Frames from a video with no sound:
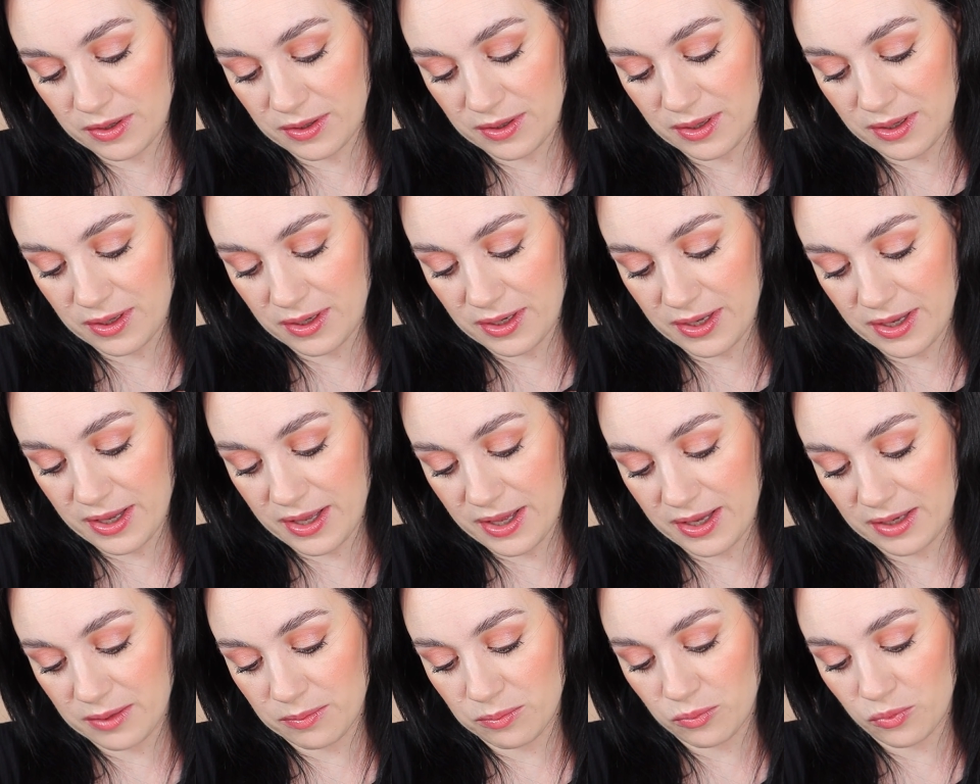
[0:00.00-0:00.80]
It
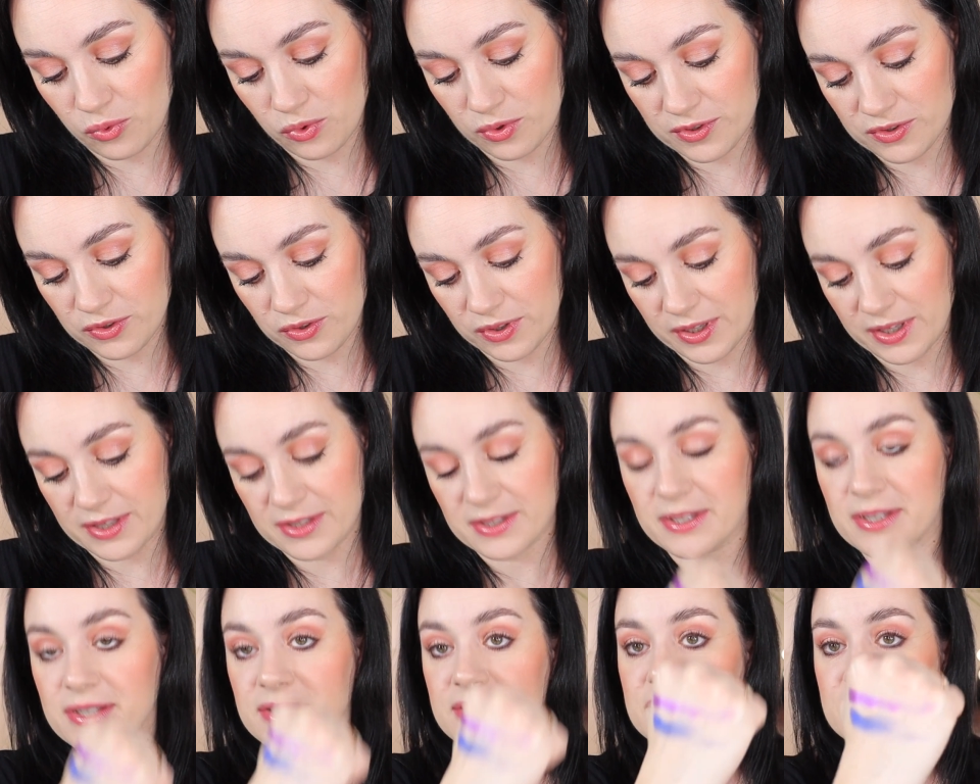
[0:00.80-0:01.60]
add more so you
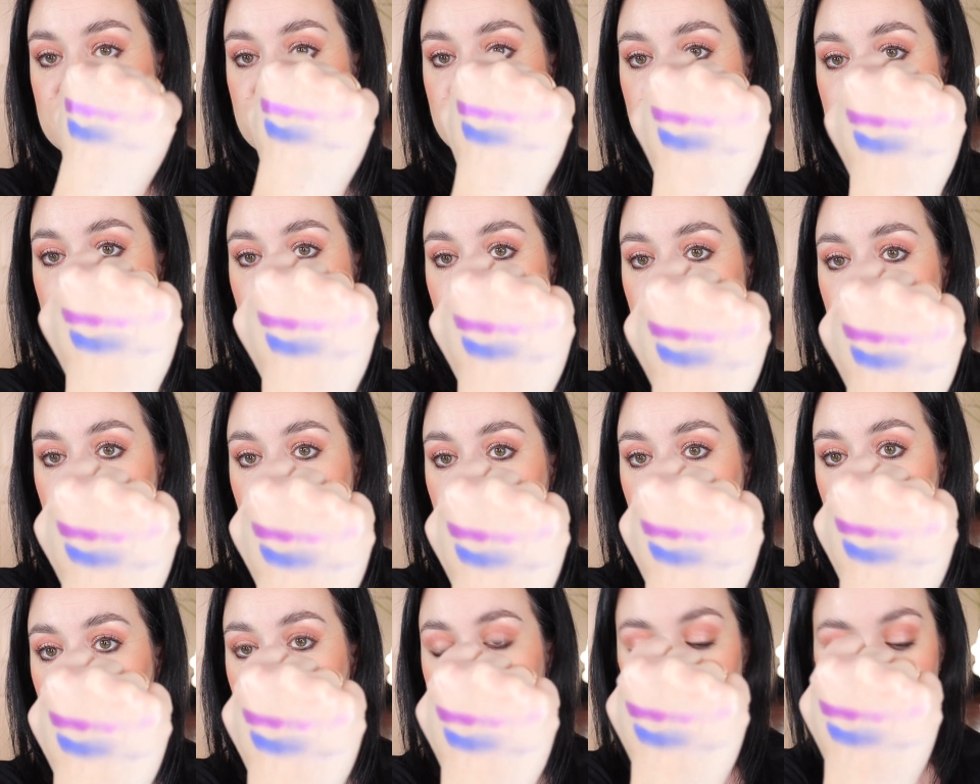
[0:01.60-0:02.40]
guys can see the
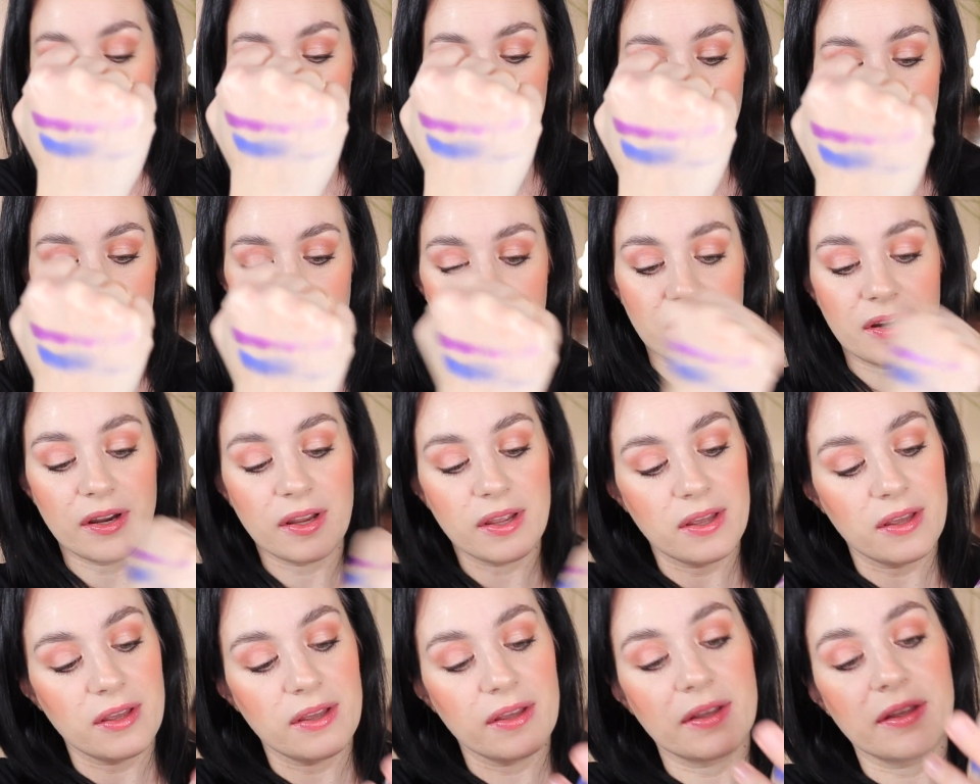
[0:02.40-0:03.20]
color better.
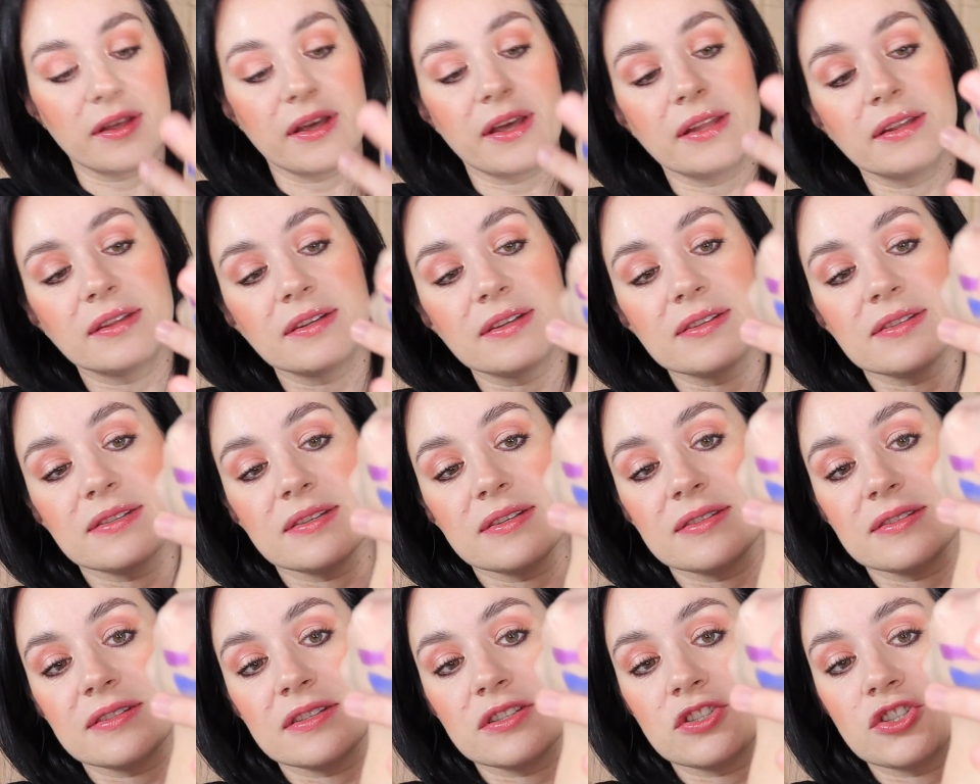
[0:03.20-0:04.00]
And this
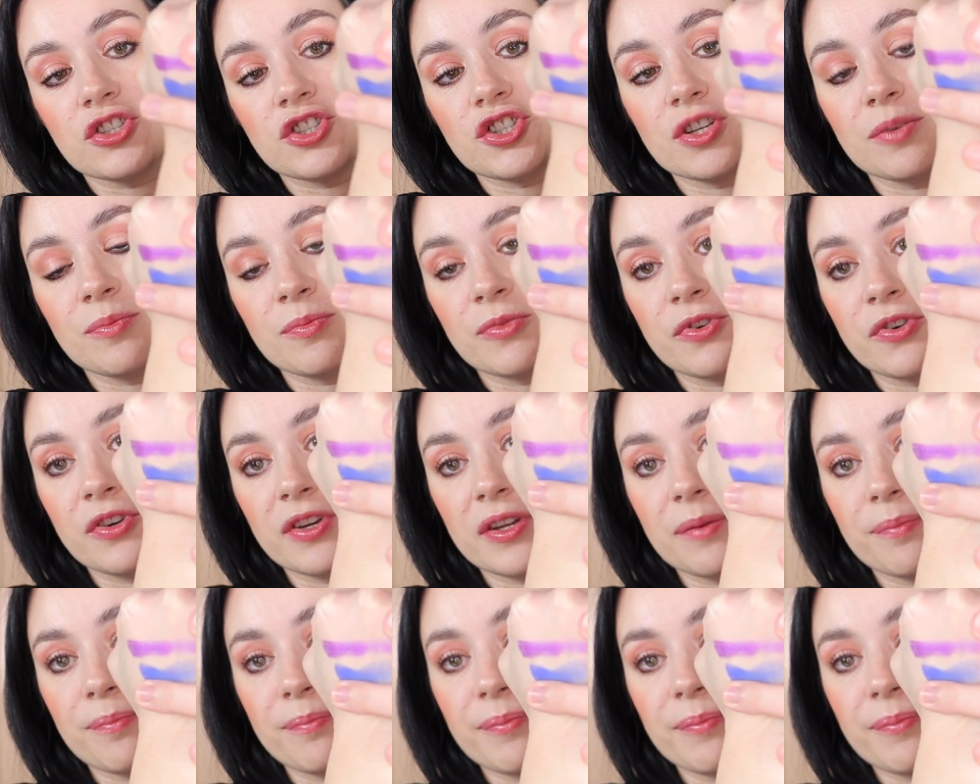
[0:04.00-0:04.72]
is a shimmery